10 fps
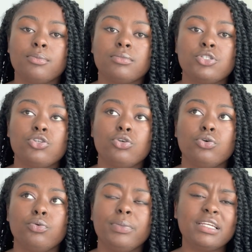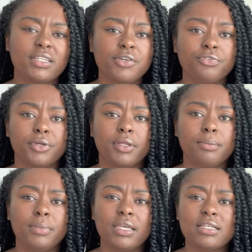to be
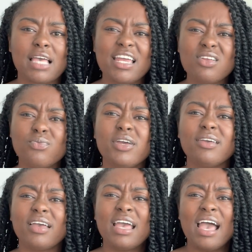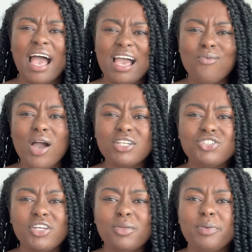different, because I watched
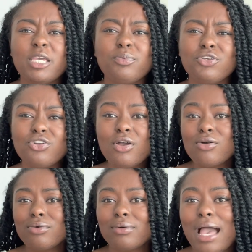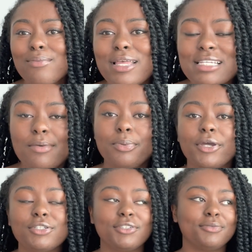other people. I'm that type of
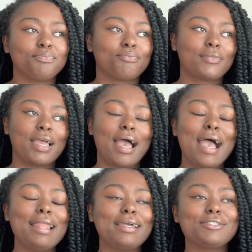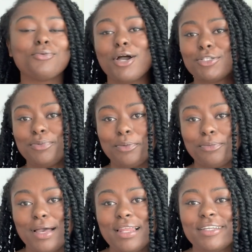person. I like to watch
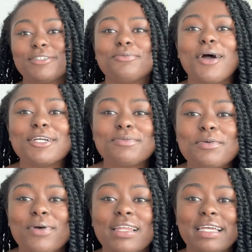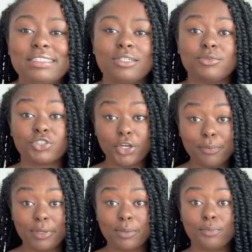people. I like to
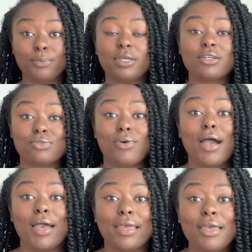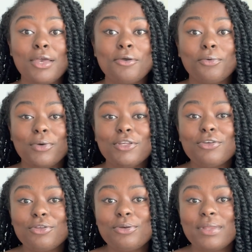observe people, because why? When
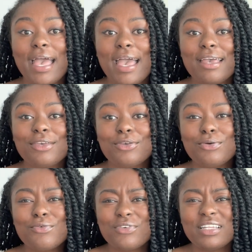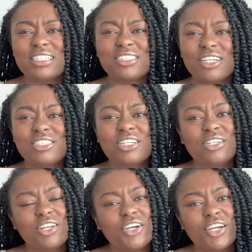you do that, you really start to
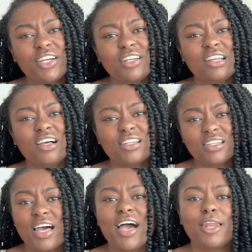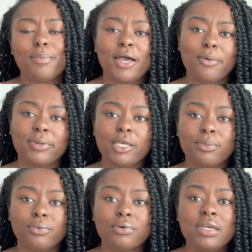learn a lot about
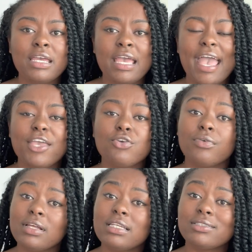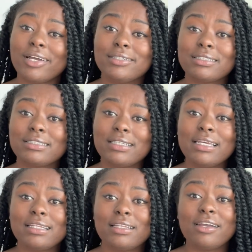people, and you really start to
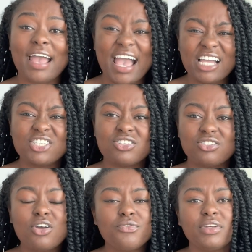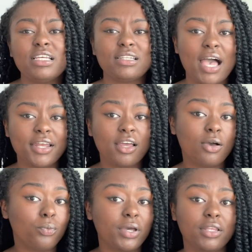see that their actions don't really line
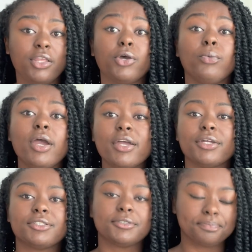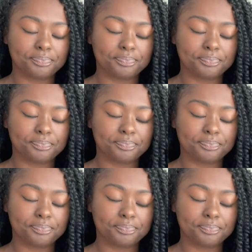up with their words.